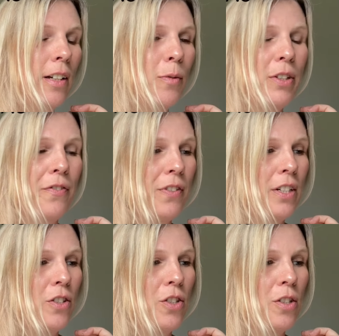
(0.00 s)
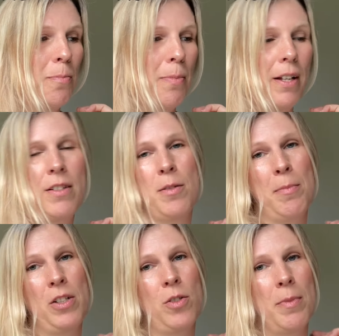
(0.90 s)
with a finished bust
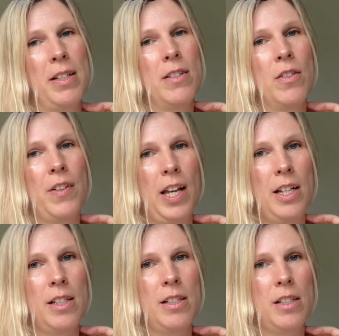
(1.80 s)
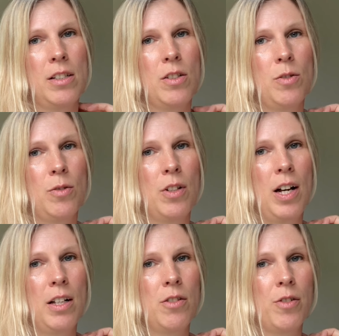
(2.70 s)
measurements of 80 to
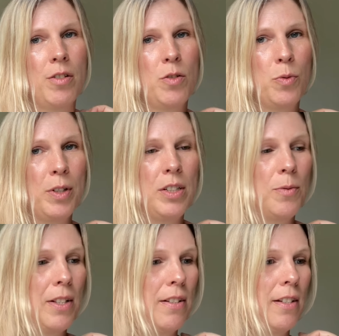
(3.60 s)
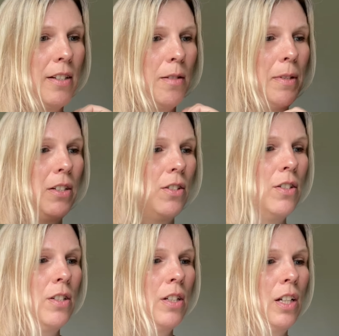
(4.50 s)
121
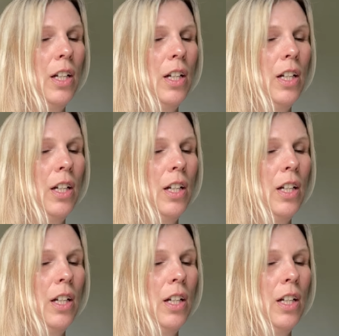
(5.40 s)
centimeters,